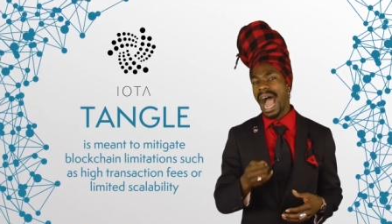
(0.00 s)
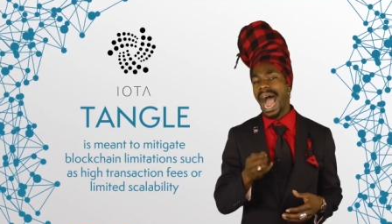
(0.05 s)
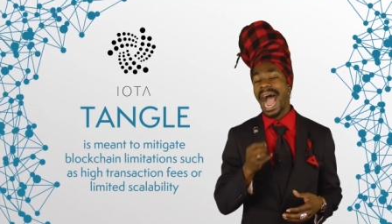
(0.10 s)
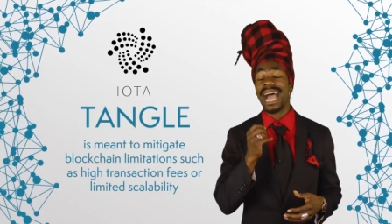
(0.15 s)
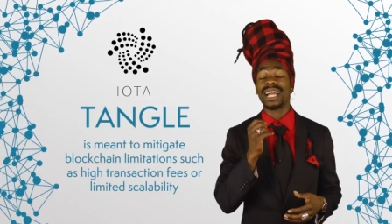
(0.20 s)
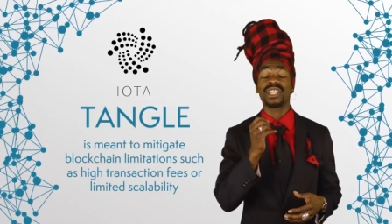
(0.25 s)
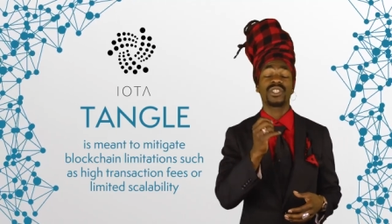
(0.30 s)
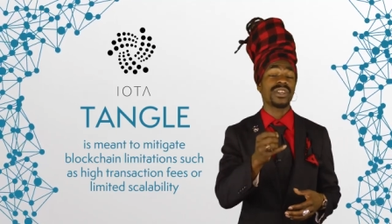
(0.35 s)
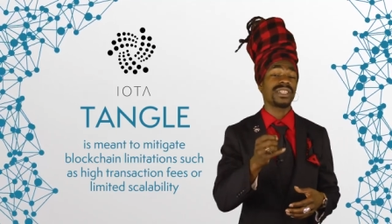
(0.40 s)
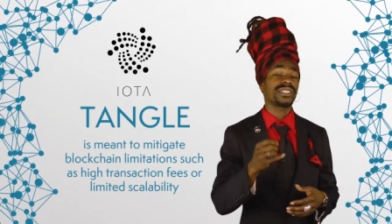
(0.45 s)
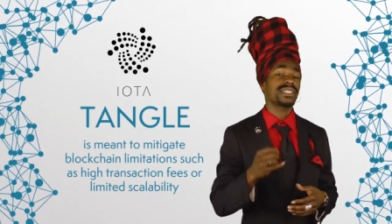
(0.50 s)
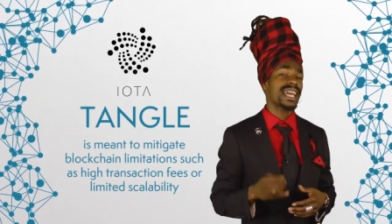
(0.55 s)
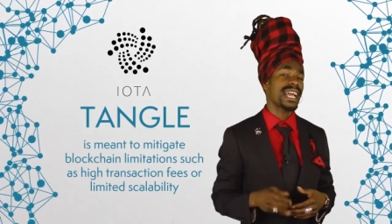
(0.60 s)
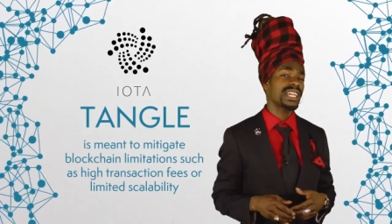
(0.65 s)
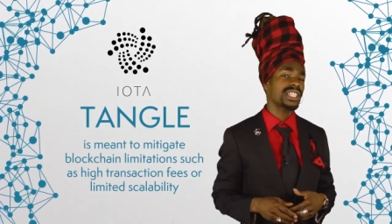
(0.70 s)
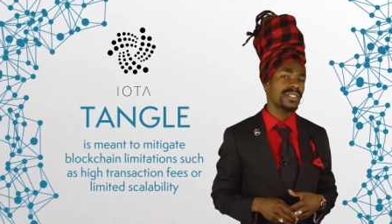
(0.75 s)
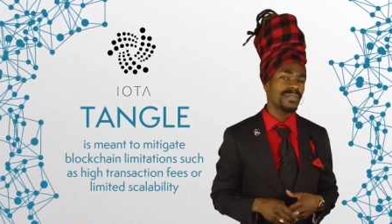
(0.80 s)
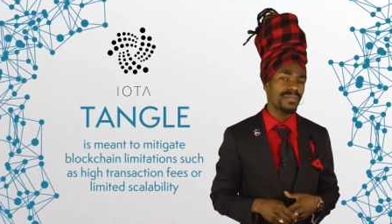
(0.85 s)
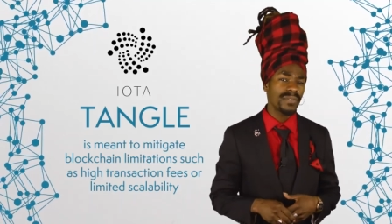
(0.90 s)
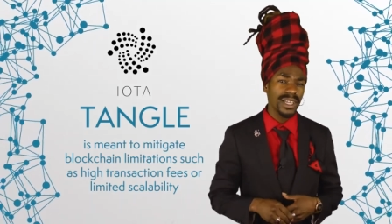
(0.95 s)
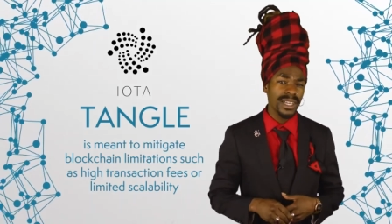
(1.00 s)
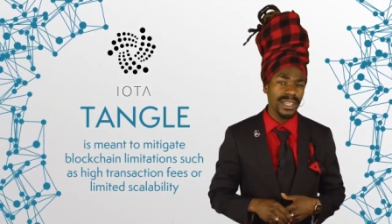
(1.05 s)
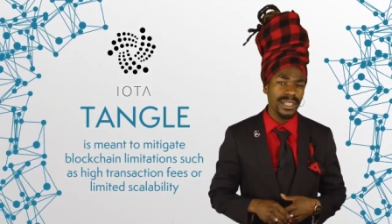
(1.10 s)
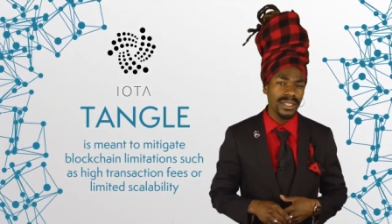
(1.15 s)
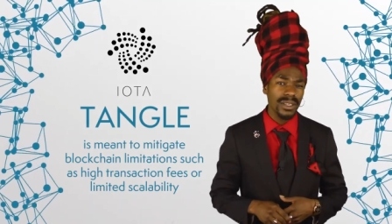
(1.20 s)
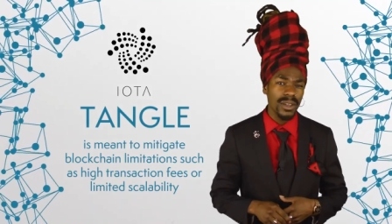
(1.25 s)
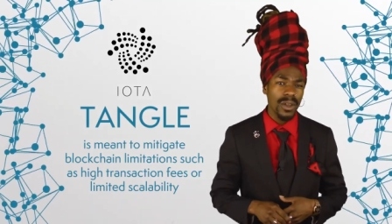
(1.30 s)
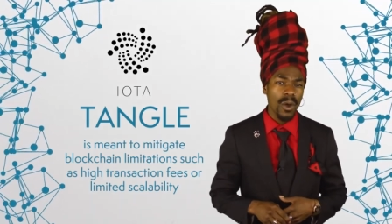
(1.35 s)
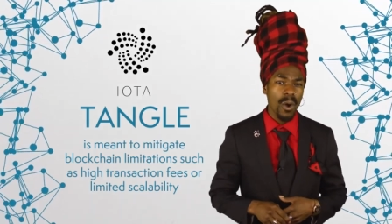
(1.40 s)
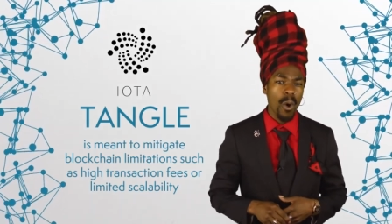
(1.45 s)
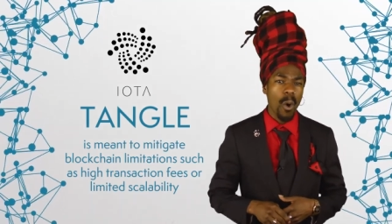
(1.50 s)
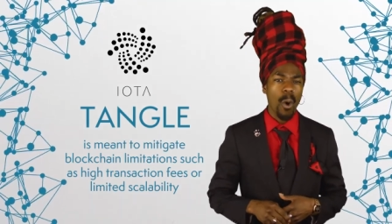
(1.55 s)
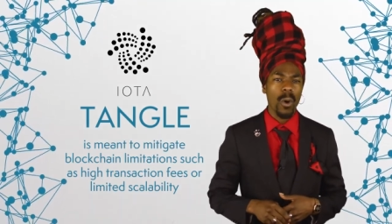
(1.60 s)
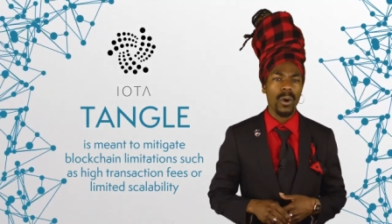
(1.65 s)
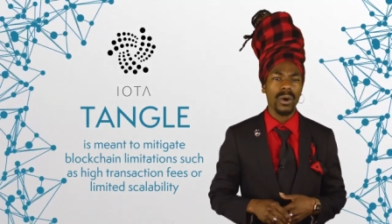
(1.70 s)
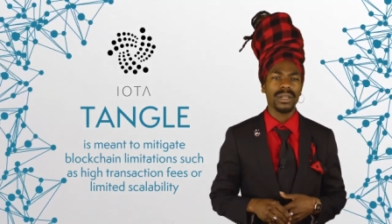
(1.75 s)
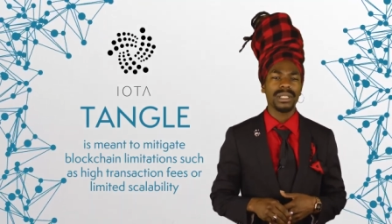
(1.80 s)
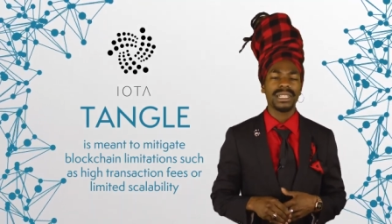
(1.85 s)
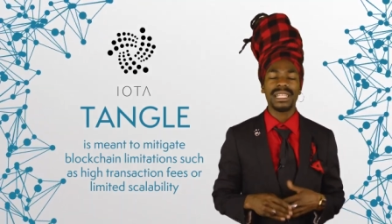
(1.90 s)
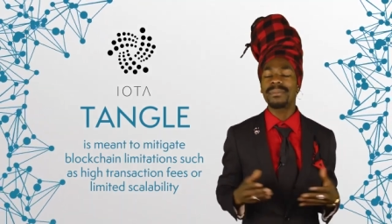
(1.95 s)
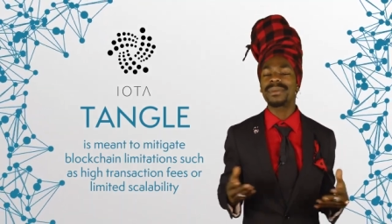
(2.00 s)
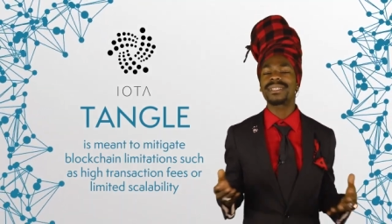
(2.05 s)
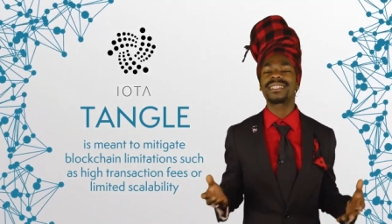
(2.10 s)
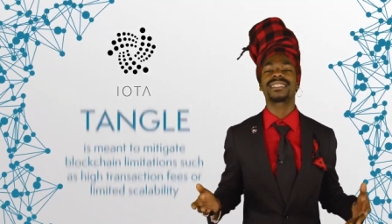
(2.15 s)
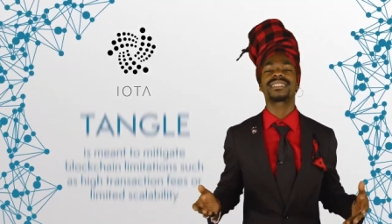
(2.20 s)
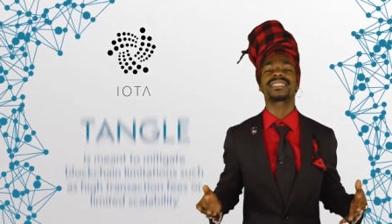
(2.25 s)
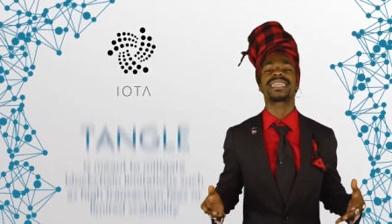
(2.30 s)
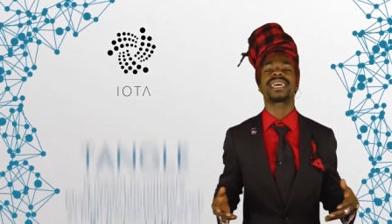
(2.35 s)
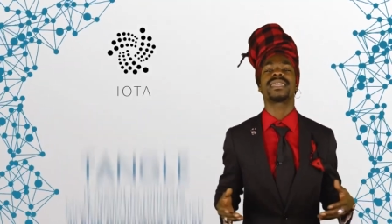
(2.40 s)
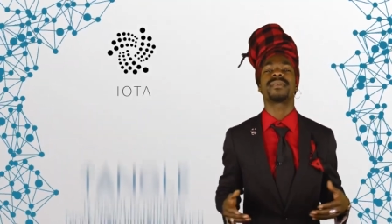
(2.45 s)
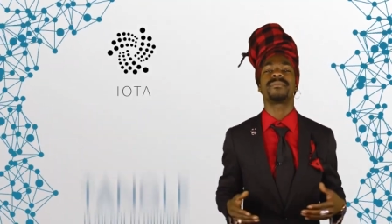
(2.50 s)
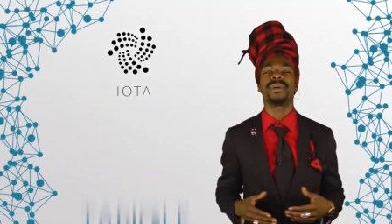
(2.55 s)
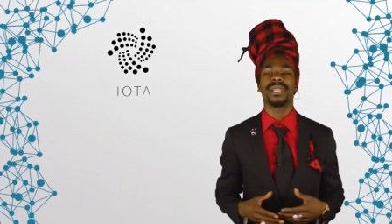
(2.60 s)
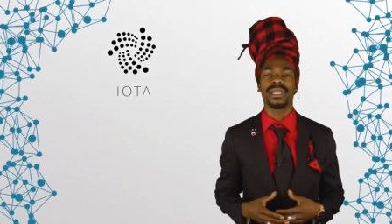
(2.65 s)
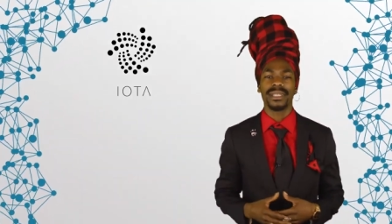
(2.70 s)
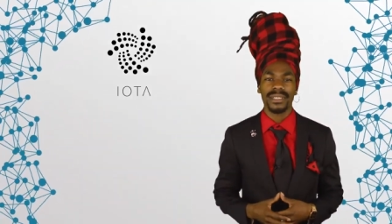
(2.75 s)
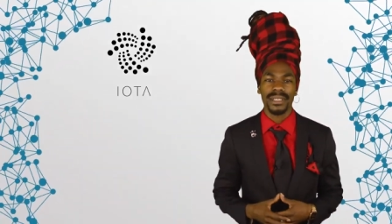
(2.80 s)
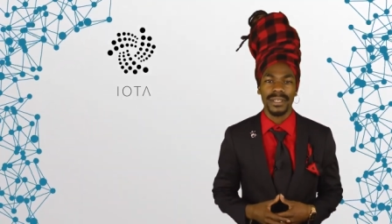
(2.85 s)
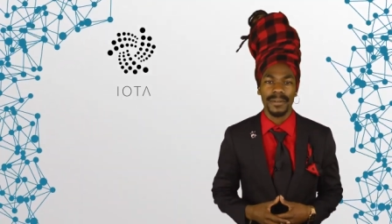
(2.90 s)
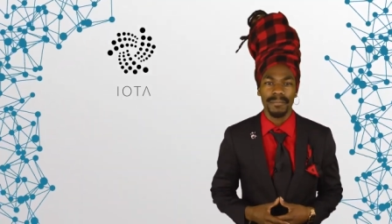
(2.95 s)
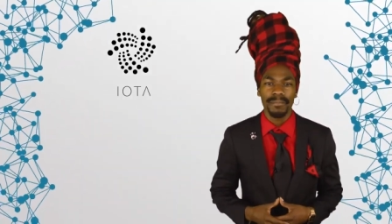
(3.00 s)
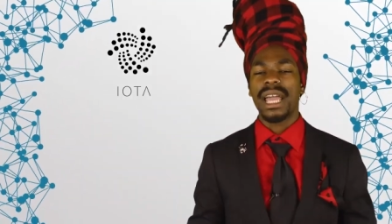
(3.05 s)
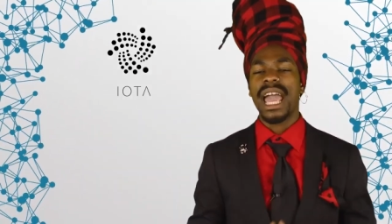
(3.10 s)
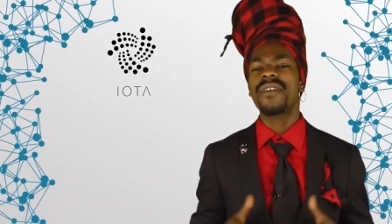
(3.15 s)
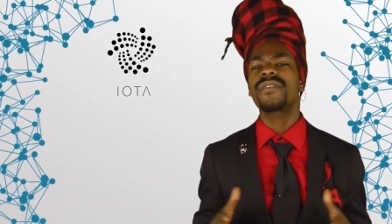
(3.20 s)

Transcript: high transaction fees or limited scalability.